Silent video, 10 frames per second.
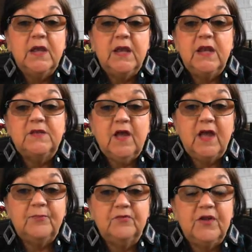any
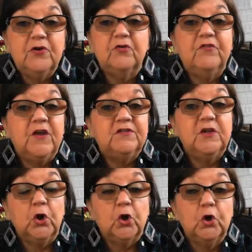type of
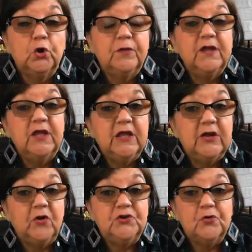interfacing or glue that can
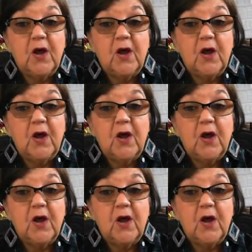get on your